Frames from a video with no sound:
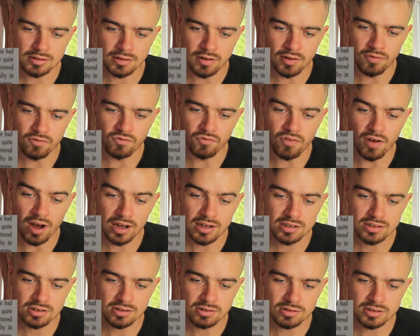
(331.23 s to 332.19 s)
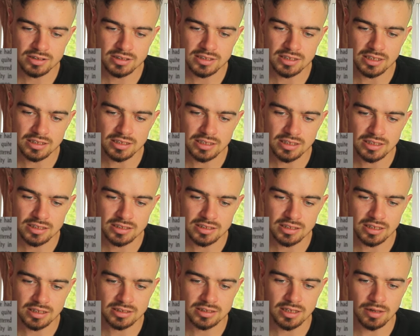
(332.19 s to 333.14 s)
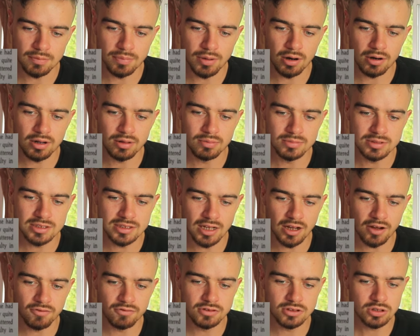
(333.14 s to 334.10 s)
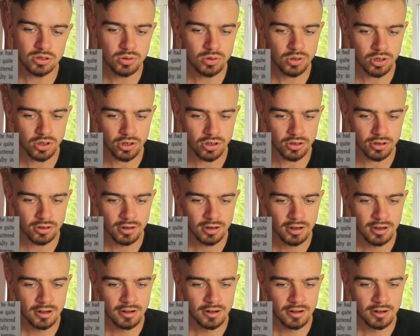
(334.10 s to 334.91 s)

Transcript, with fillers: and vital statistics about himself to her